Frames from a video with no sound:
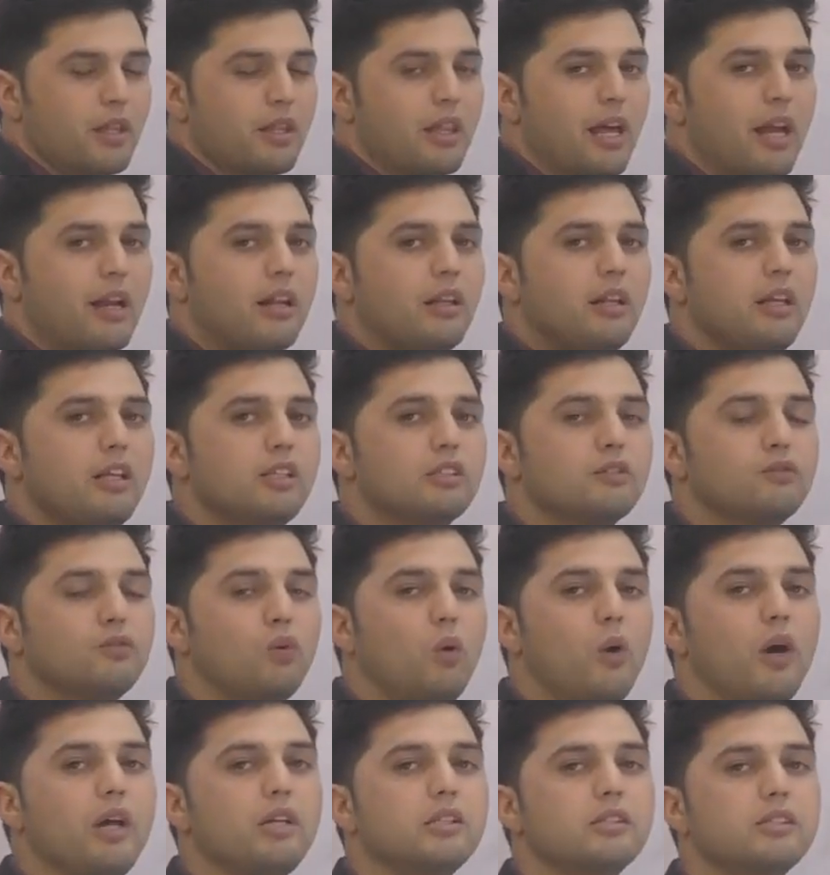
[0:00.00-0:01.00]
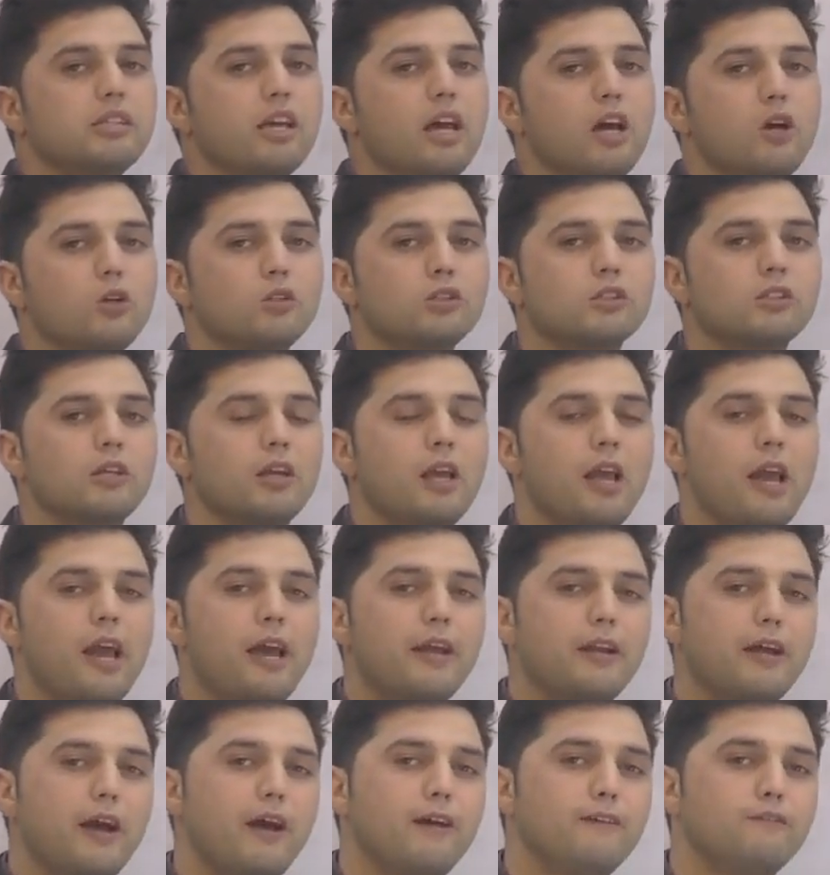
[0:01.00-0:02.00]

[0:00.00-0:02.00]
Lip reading: that these voice sounds and